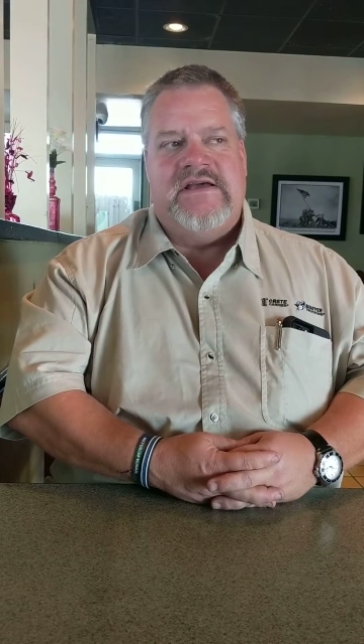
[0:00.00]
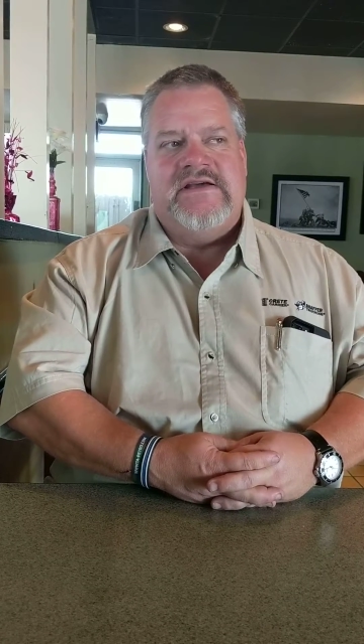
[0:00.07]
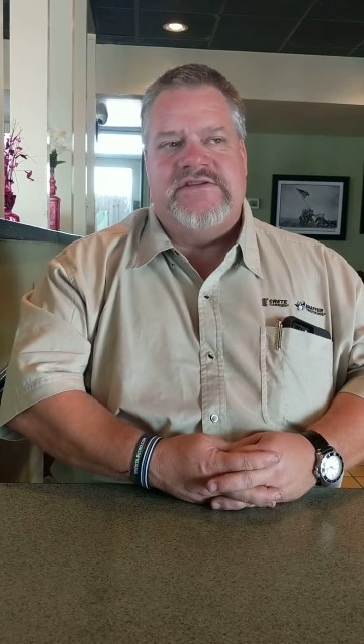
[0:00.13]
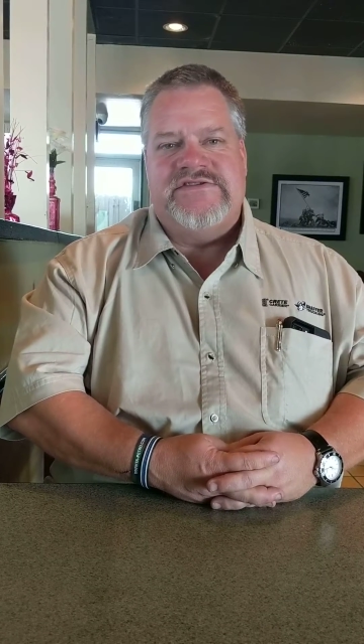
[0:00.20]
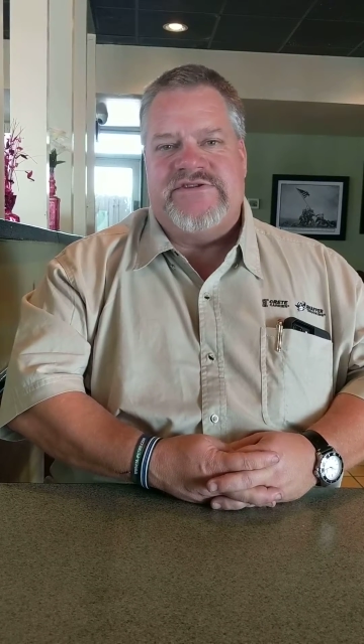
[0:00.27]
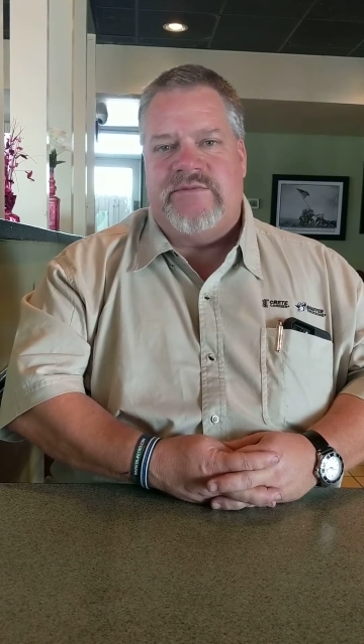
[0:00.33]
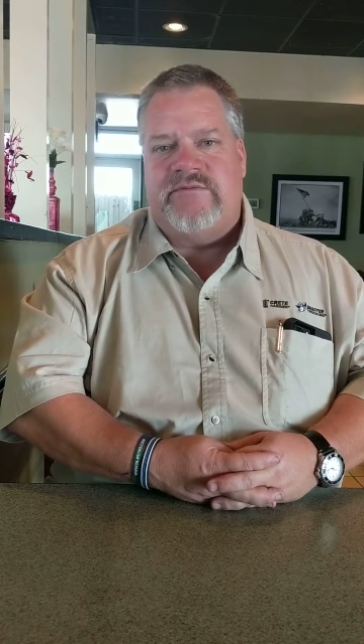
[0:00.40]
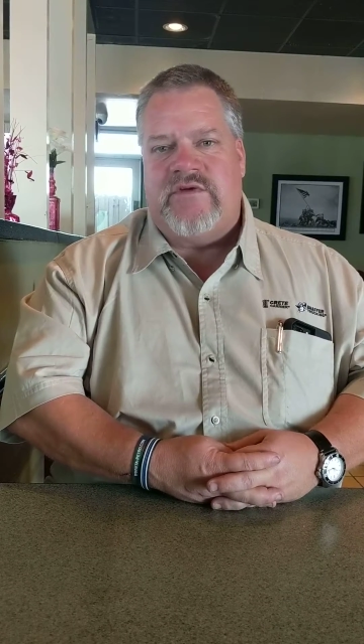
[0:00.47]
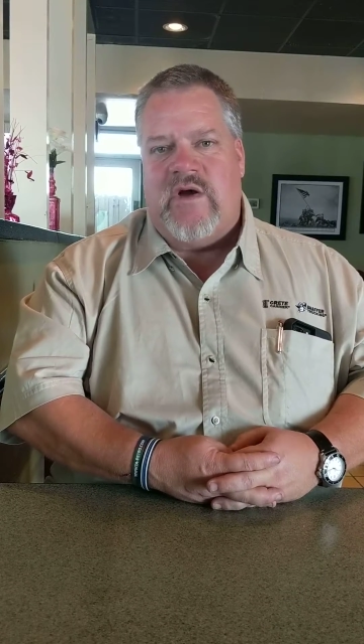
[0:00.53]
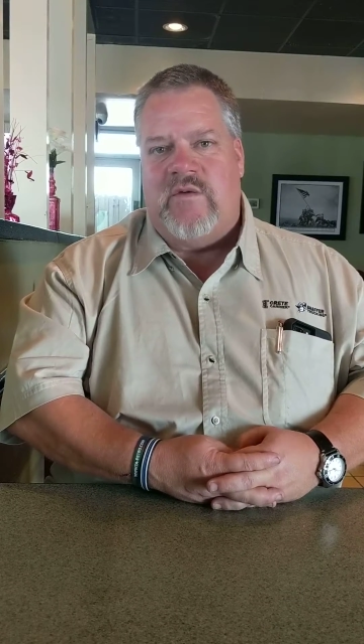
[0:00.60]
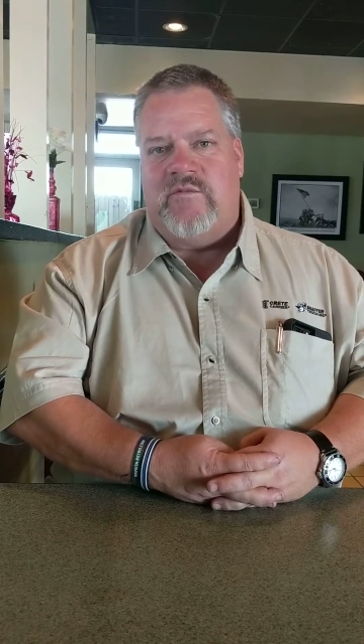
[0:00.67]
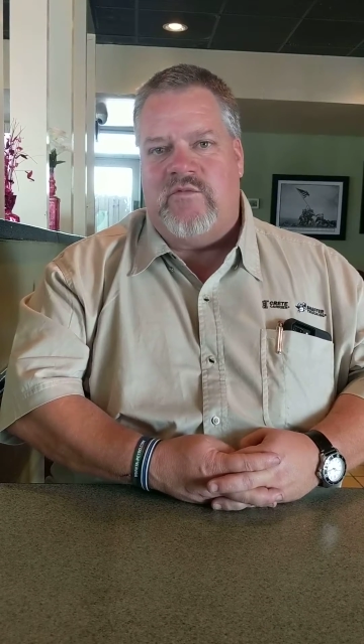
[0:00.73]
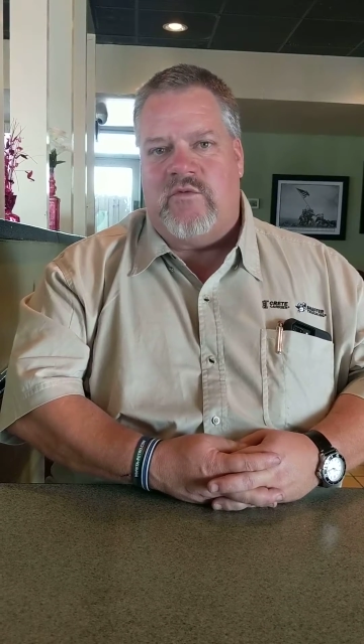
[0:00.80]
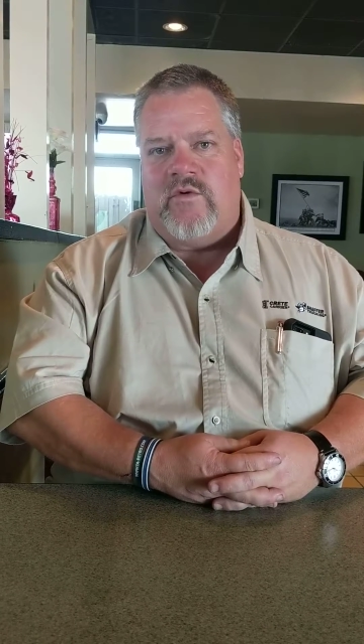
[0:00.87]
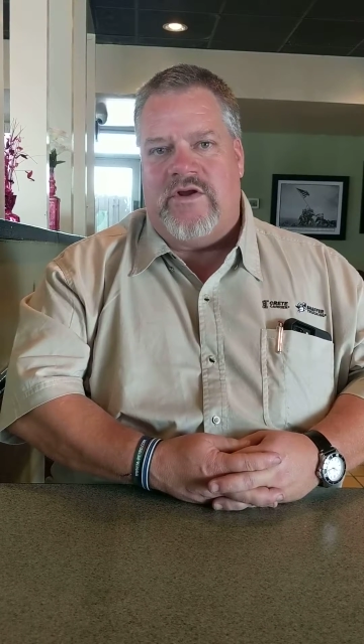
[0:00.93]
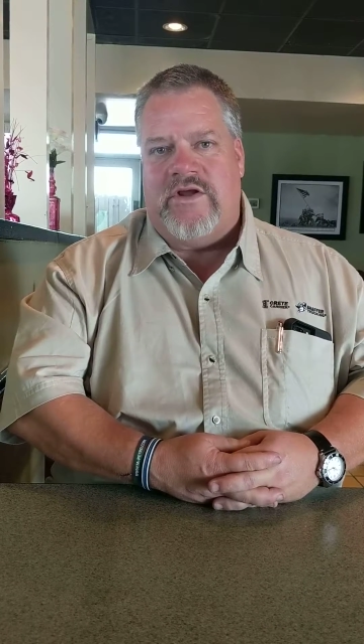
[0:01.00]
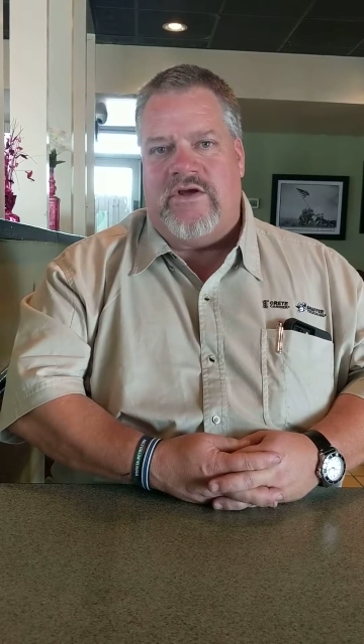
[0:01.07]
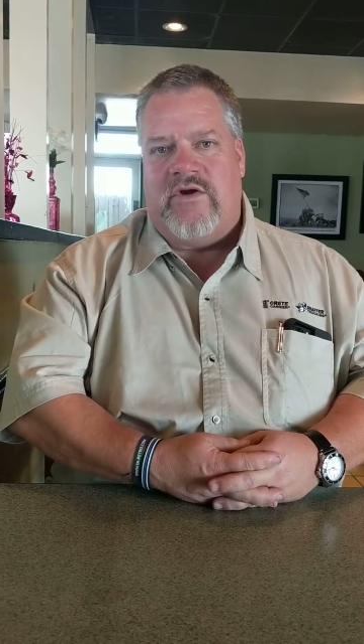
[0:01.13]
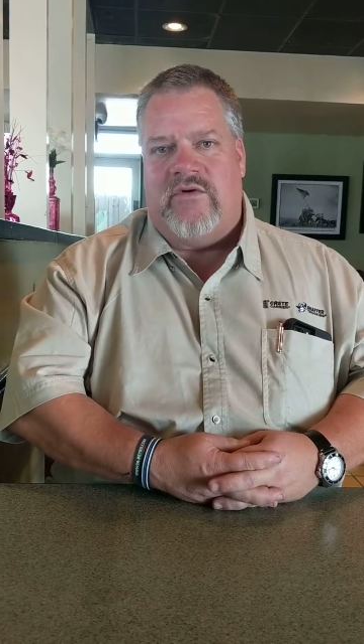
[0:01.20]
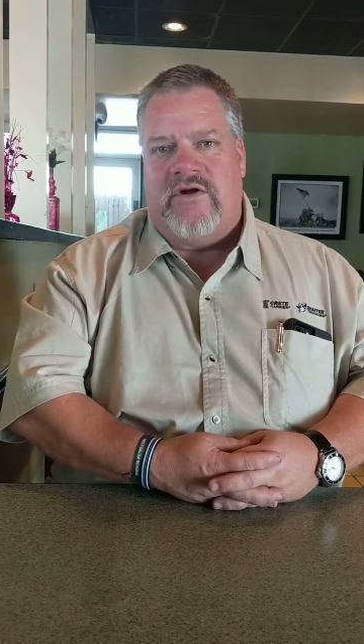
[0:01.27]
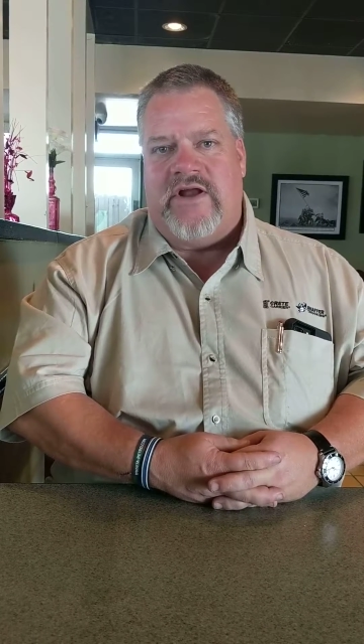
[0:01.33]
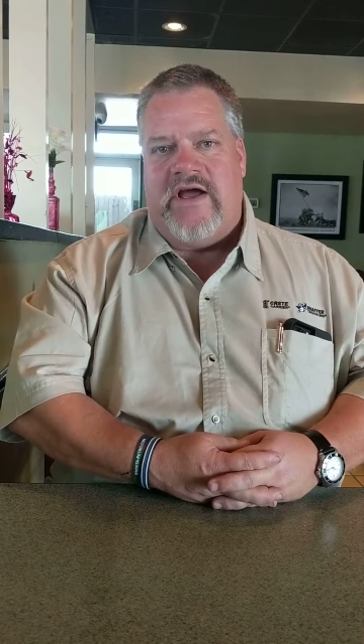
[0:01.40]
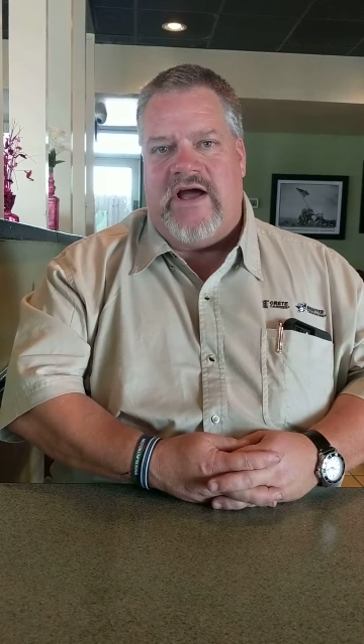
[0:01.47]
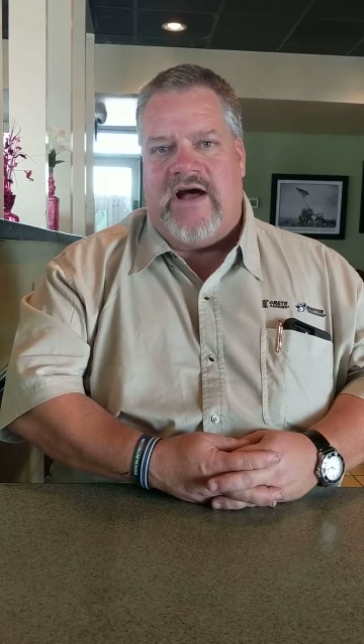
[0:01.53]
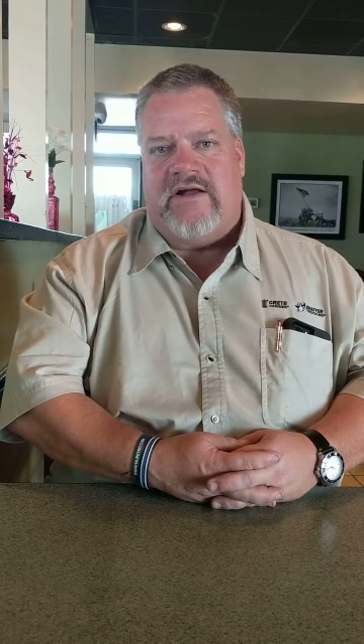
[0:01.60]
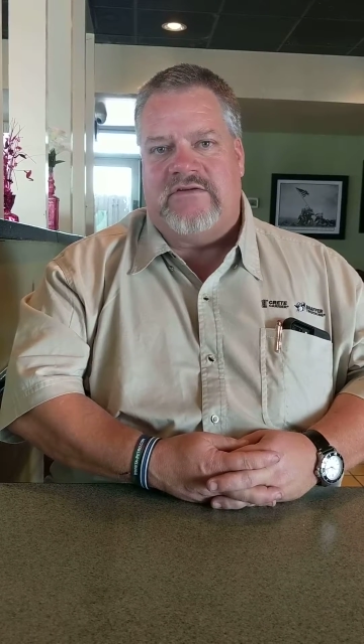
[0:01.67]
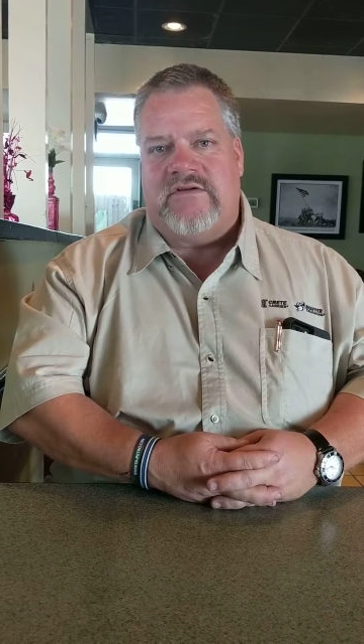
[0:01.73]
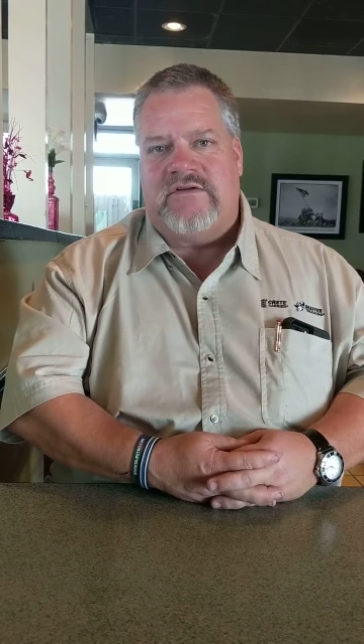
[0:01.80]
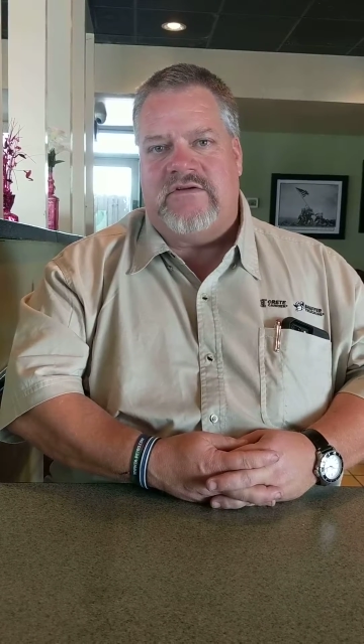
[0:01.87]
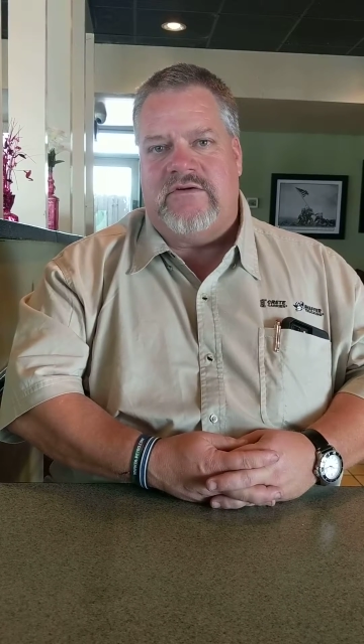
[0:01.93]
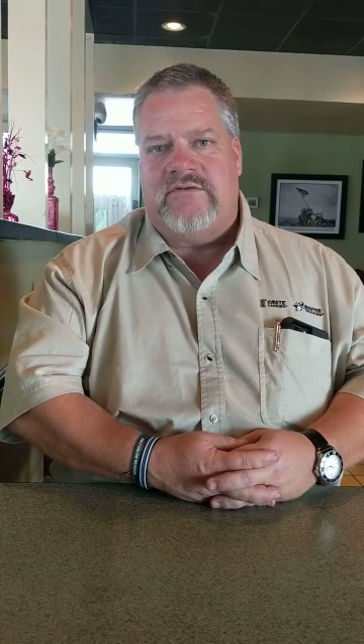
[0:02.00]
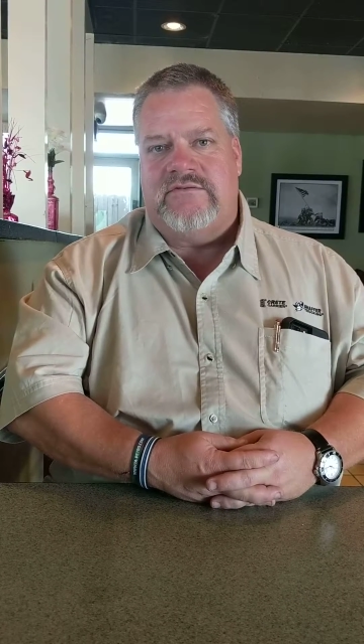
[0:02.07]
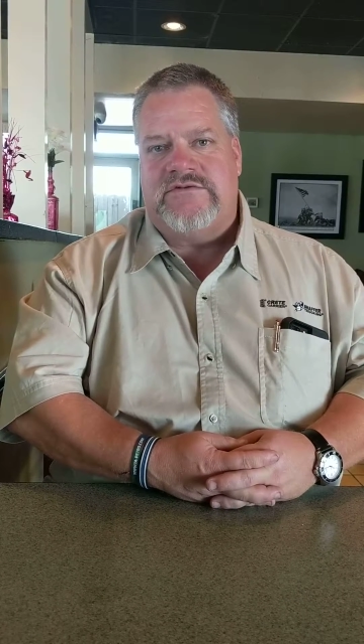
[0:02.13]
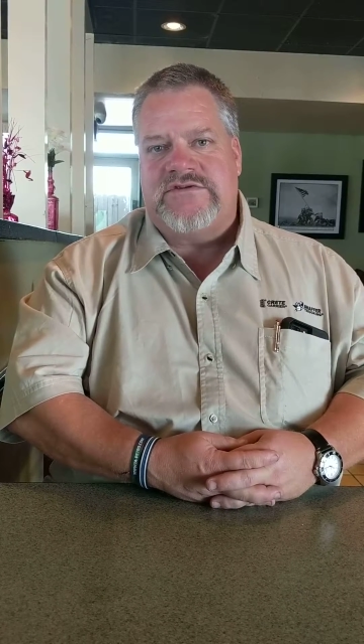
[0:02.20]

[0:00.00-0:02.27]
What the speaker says: And sometimes when you go into altitude,